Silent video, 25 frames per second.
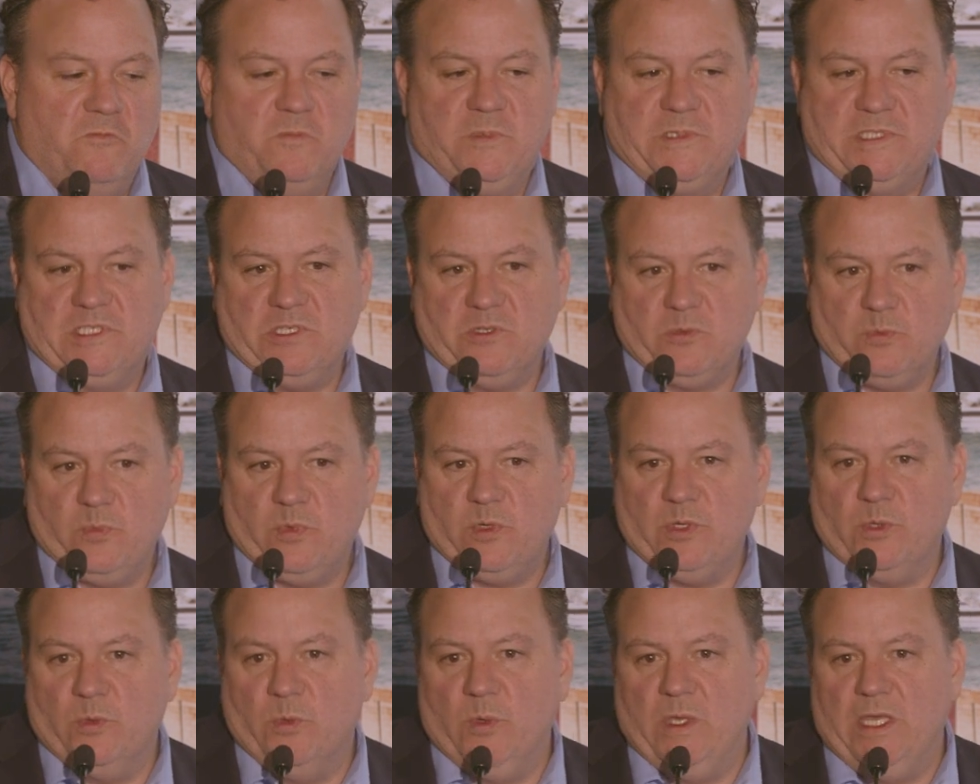still
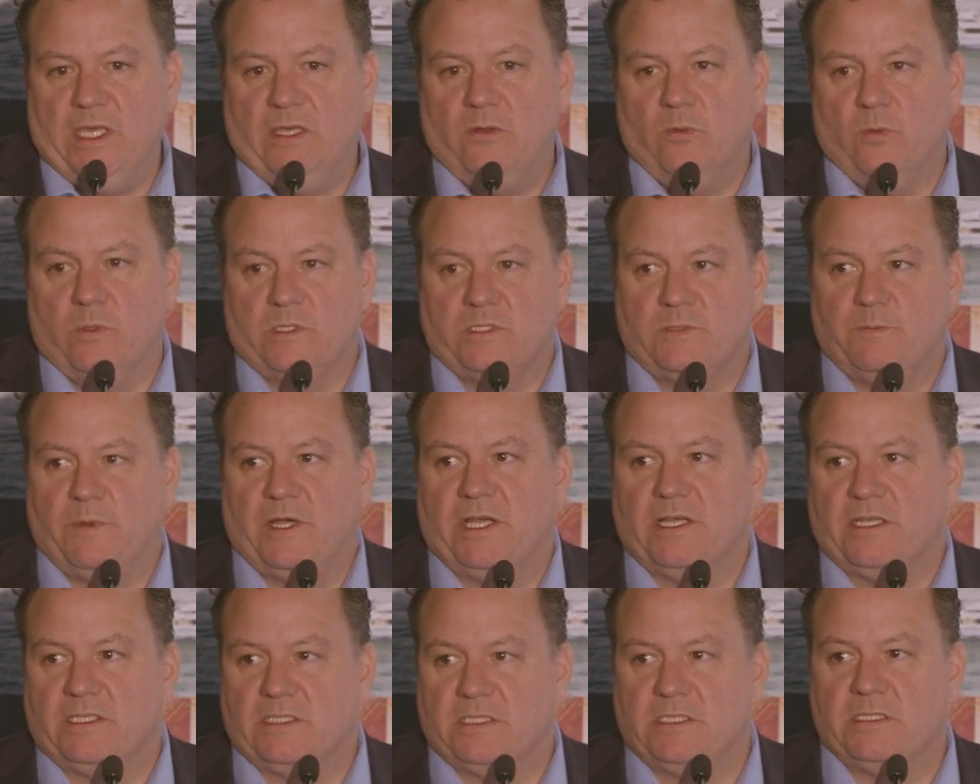pretty weak
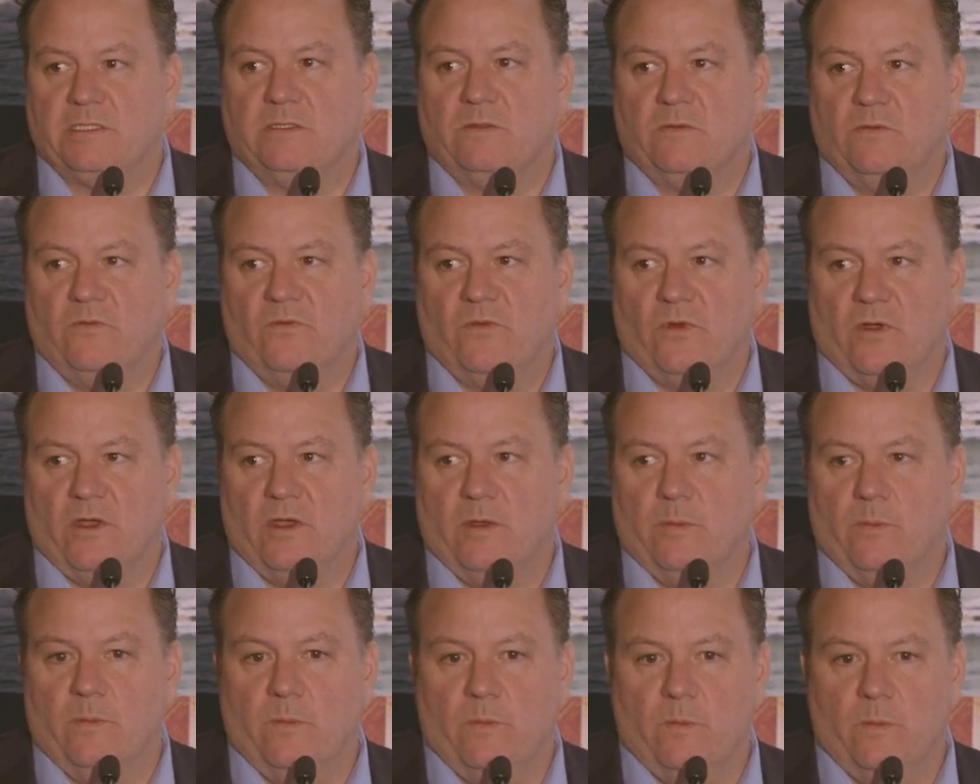response
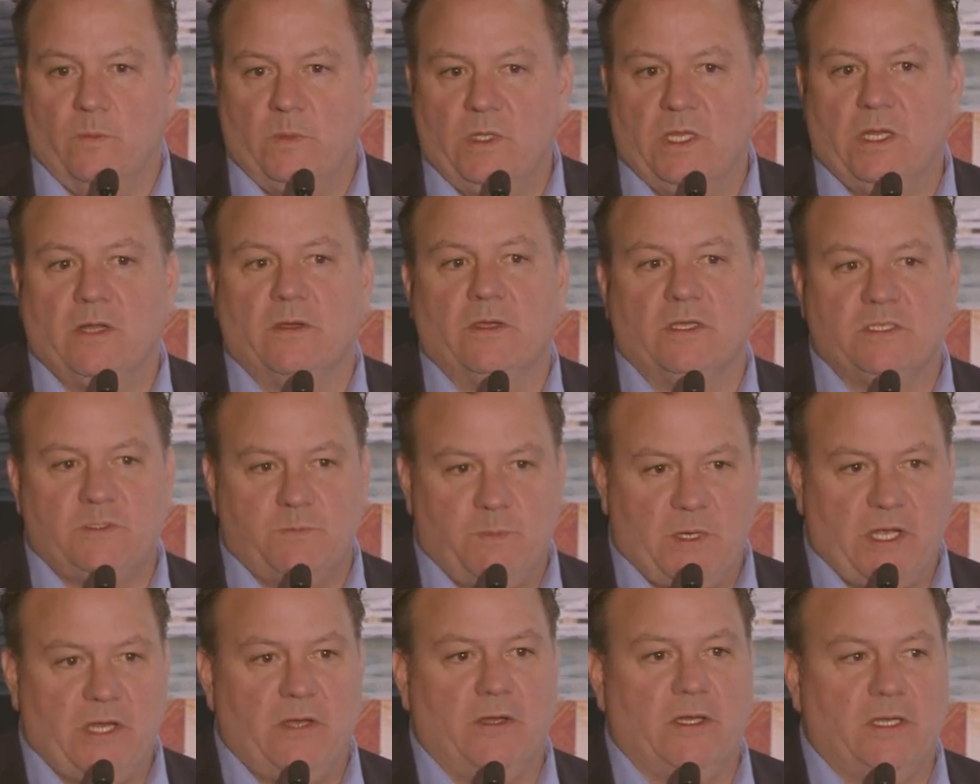from, you know,
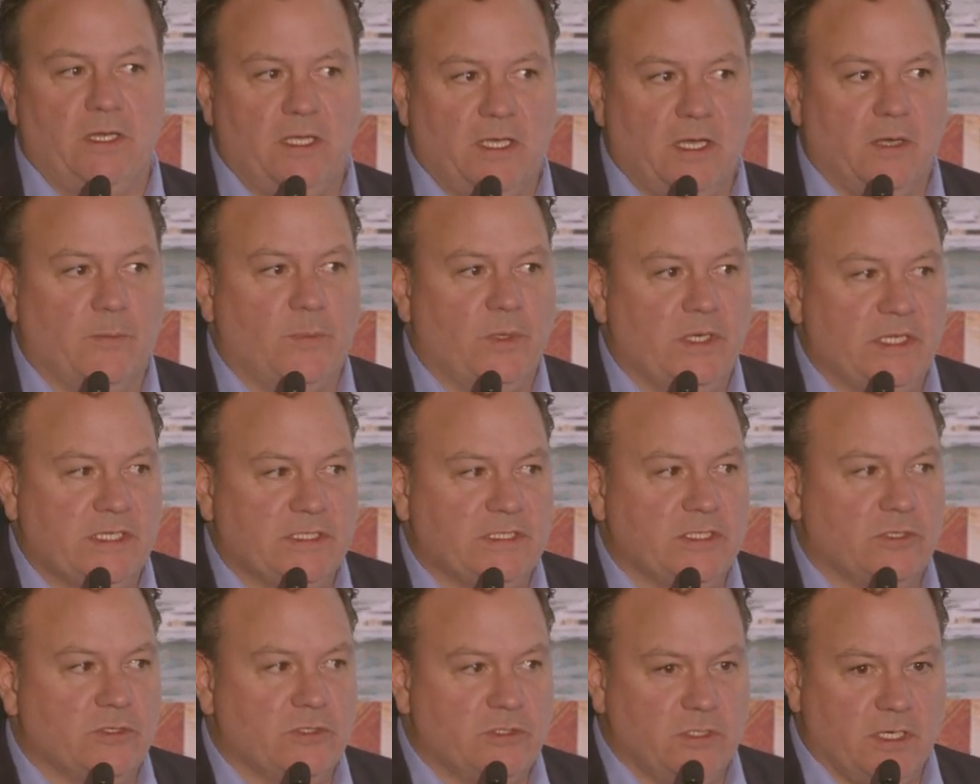aspiring
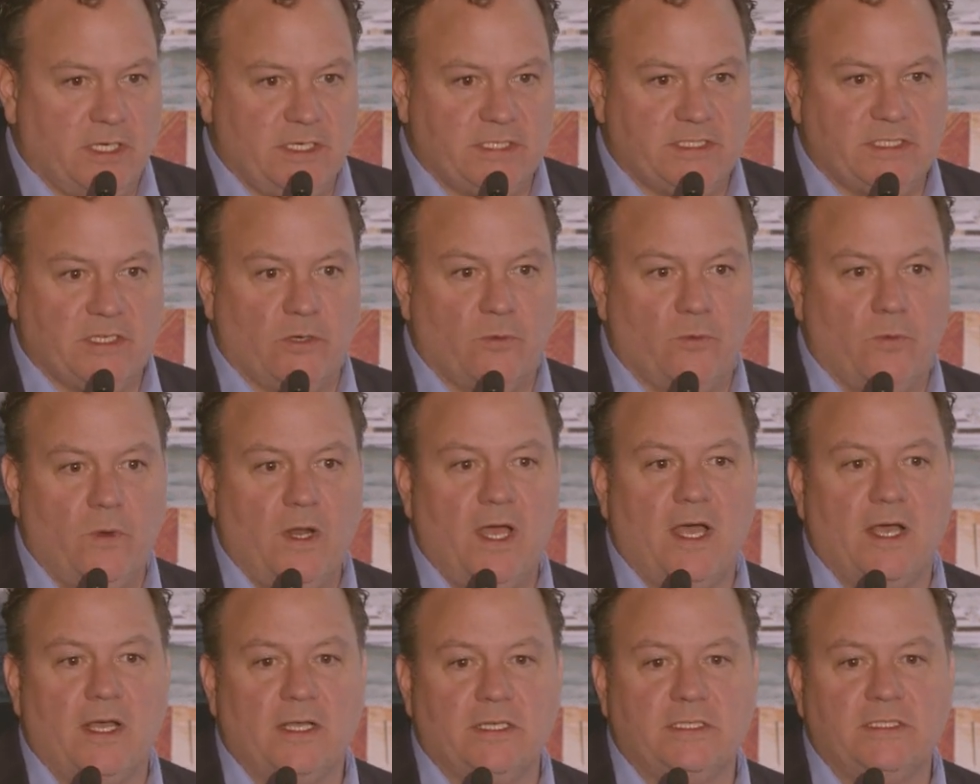companies that are trying to sell
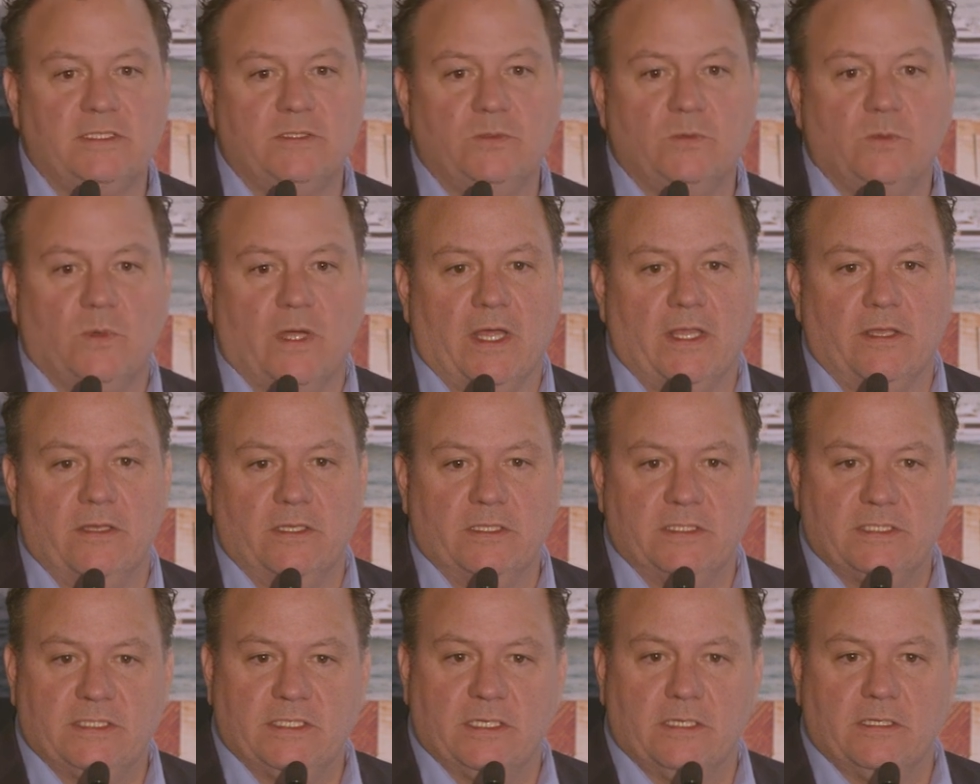rocks rather
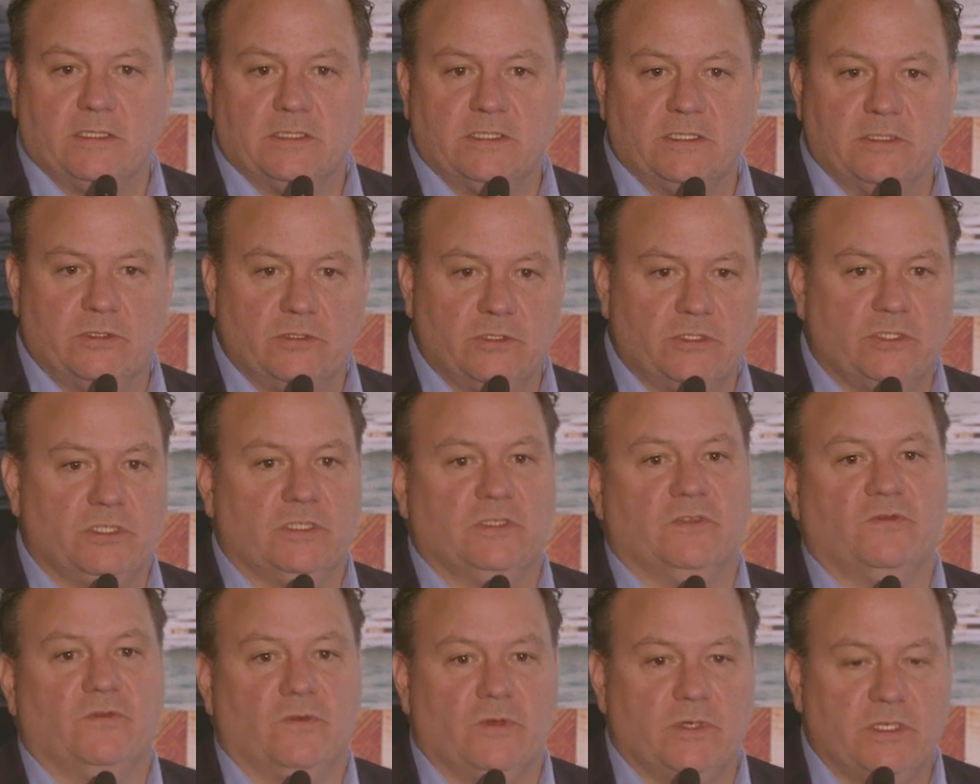than sell
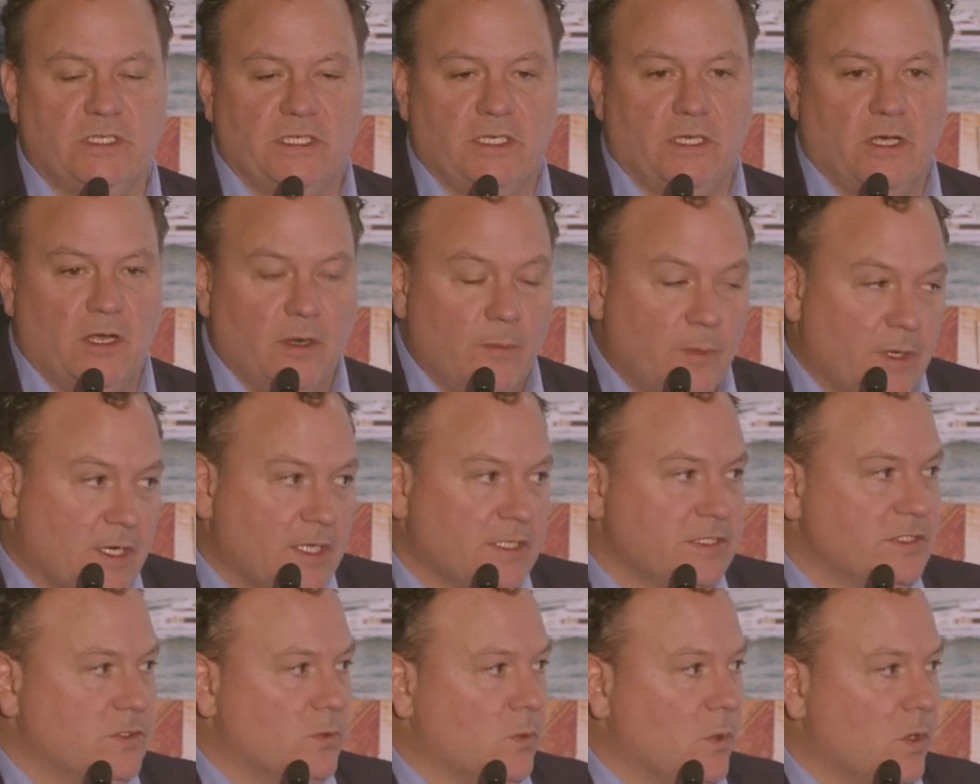solutions for a
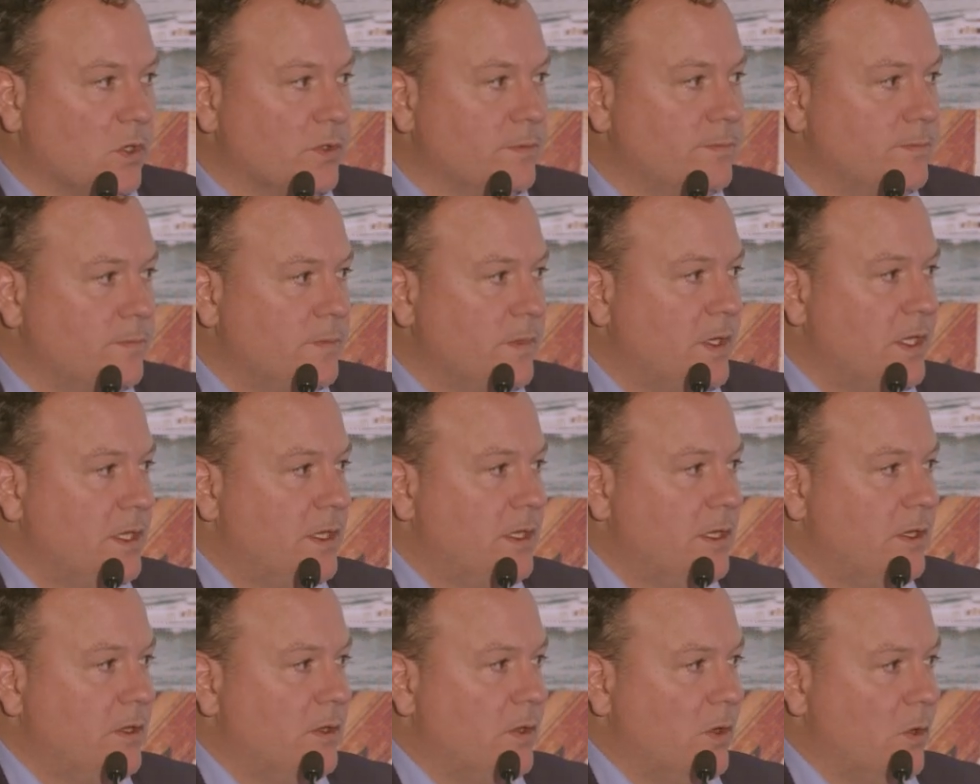decarbonizing world
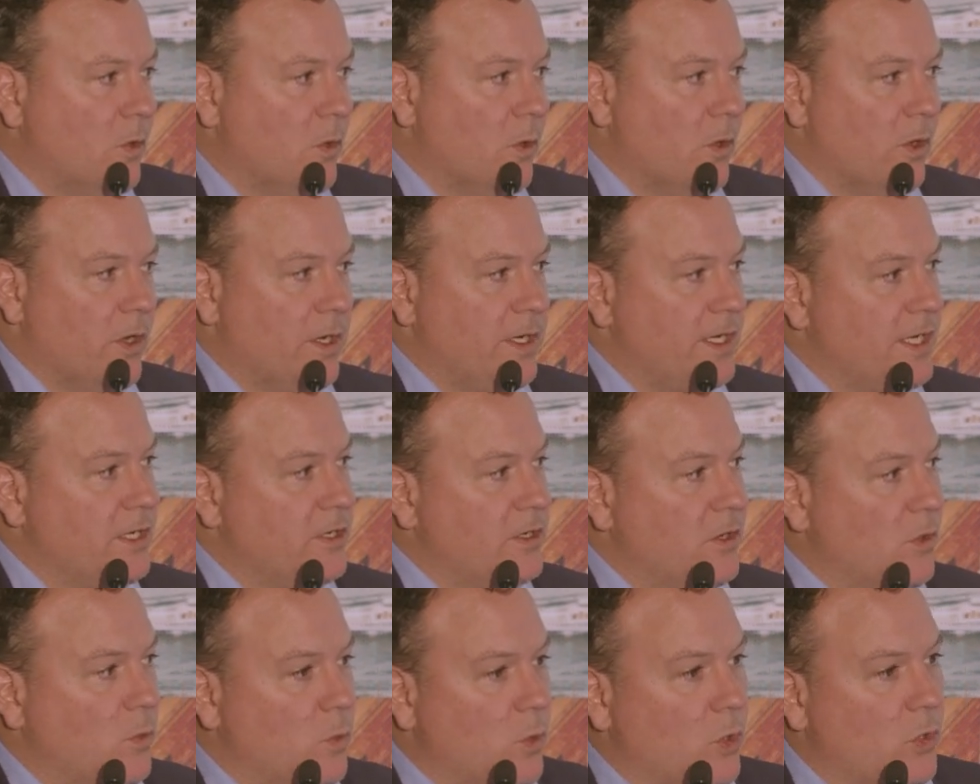or
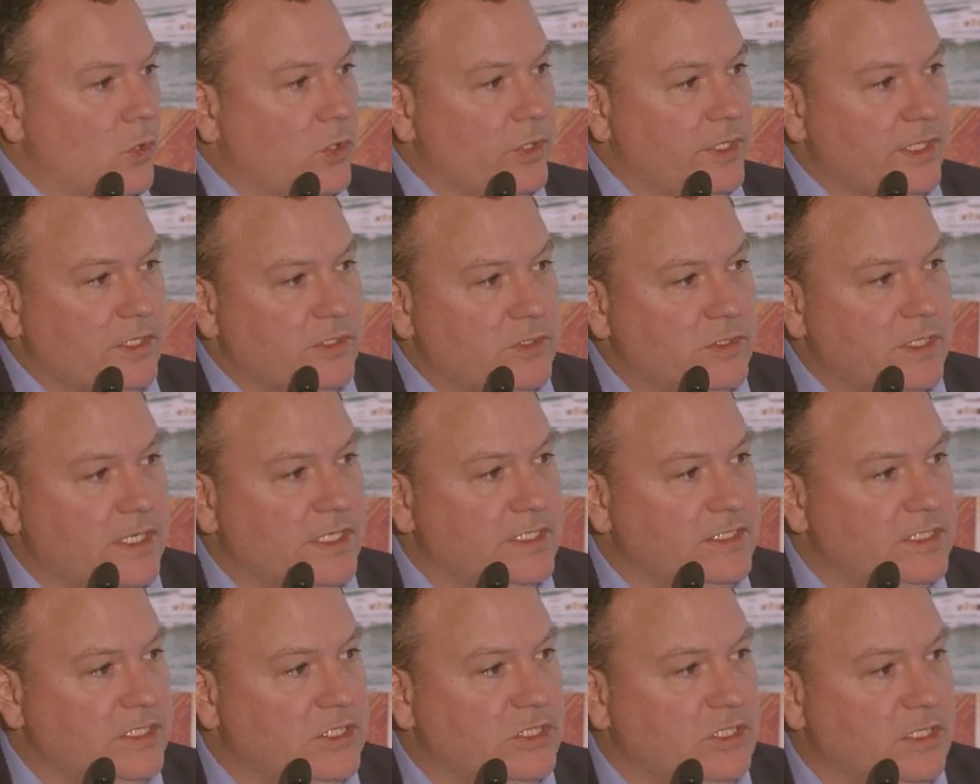a world in
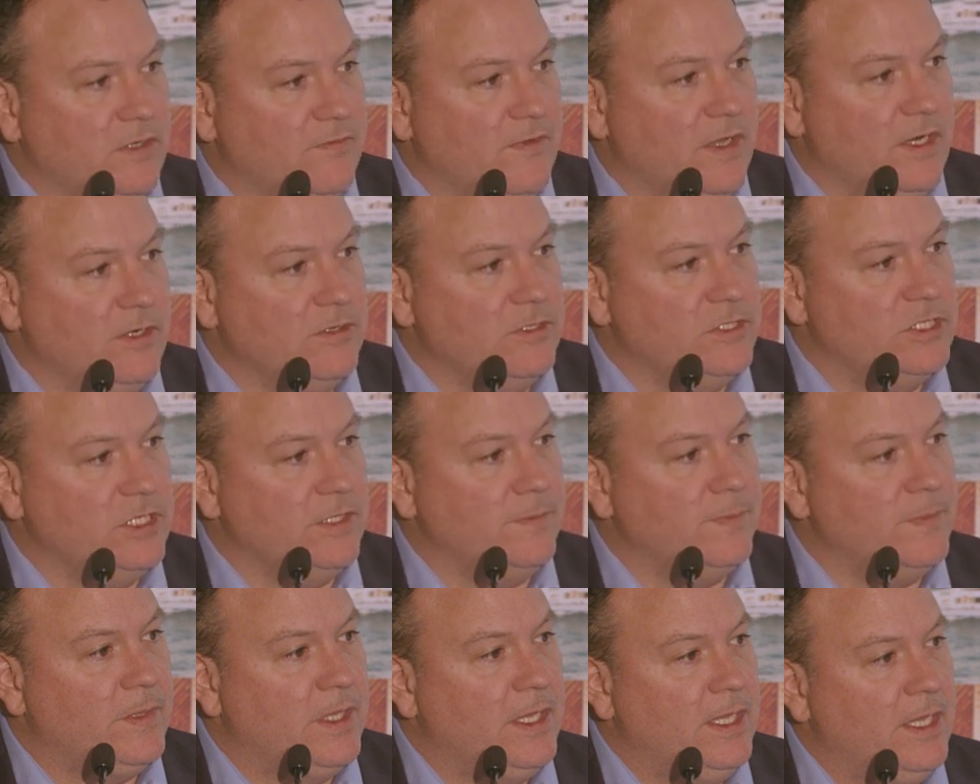transition of
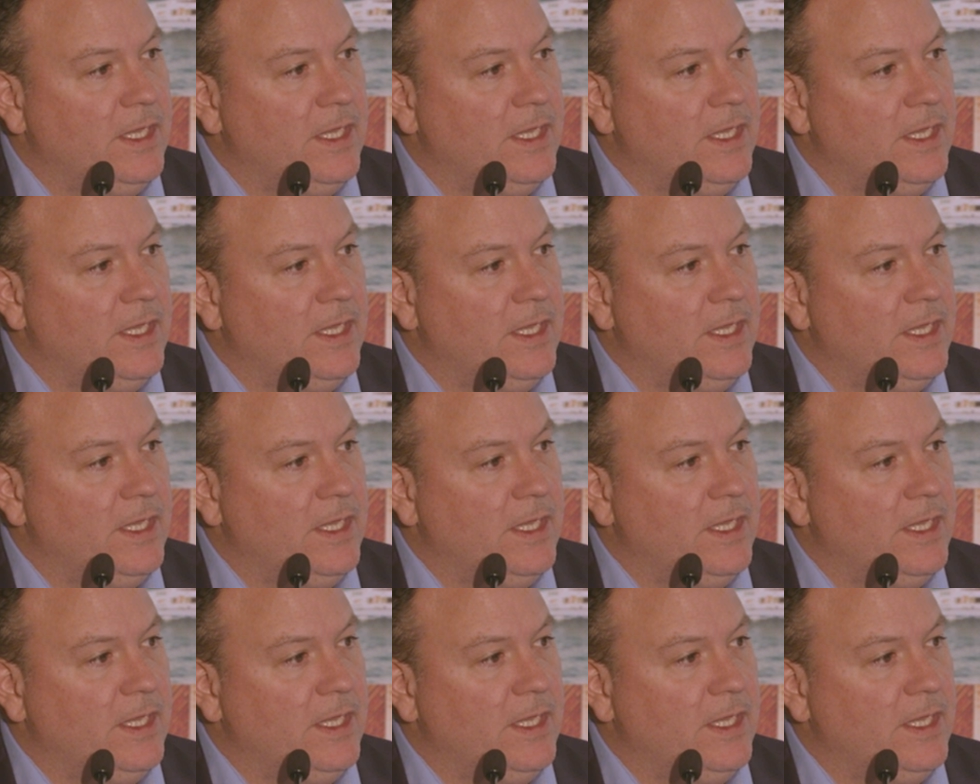energy.